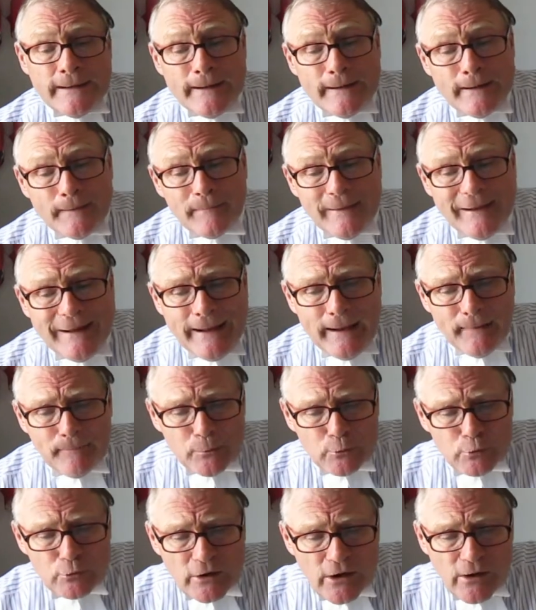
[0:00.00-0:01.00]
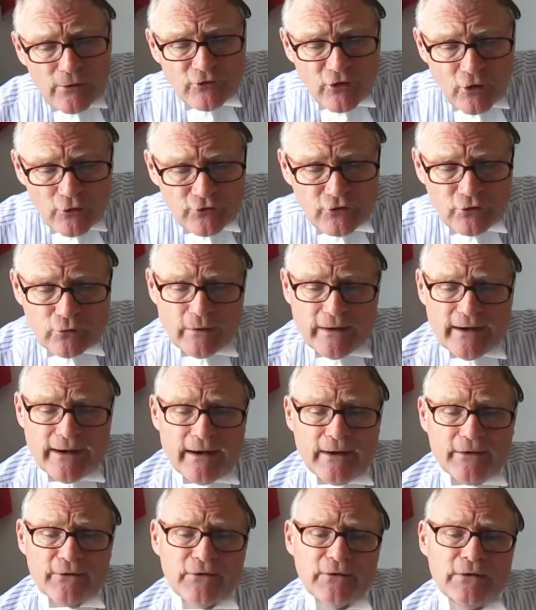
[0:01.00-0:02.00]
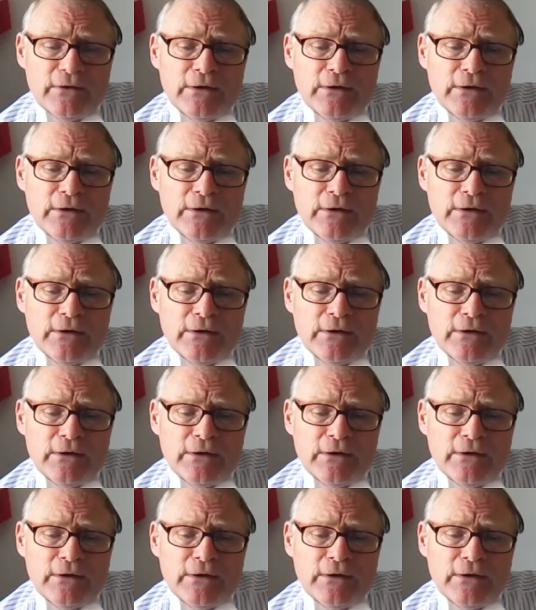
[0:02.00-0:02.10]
Heppel goes on to add